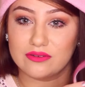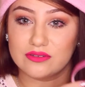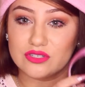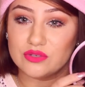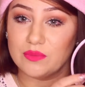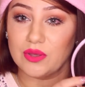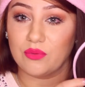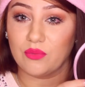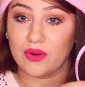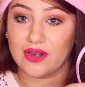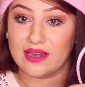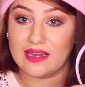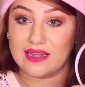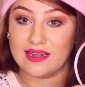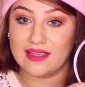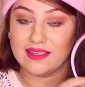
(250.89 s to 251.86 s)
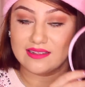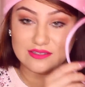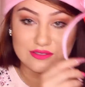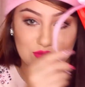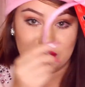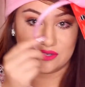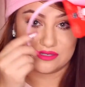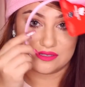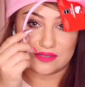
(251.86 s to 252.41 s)
to be wearing it as
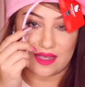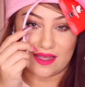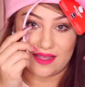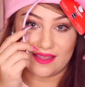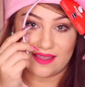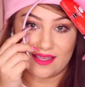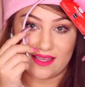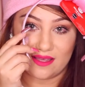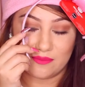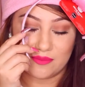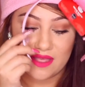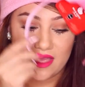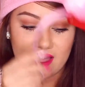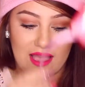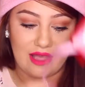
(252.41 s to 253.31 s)
well as I am.